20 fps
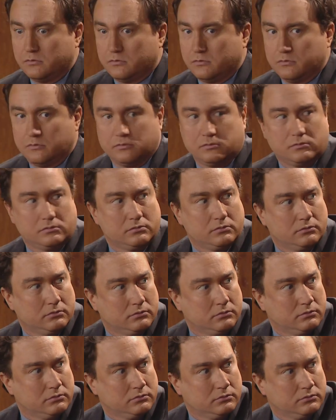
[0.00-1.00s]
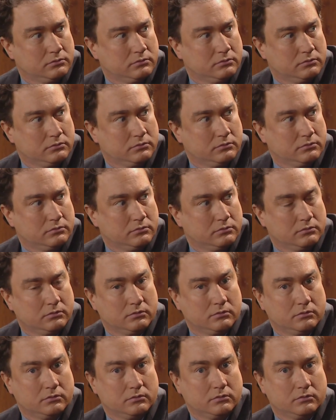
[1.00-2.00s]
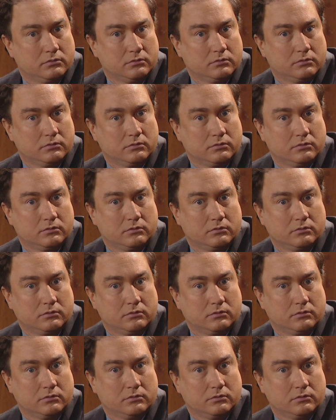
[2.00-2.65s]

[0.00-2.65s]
(silent)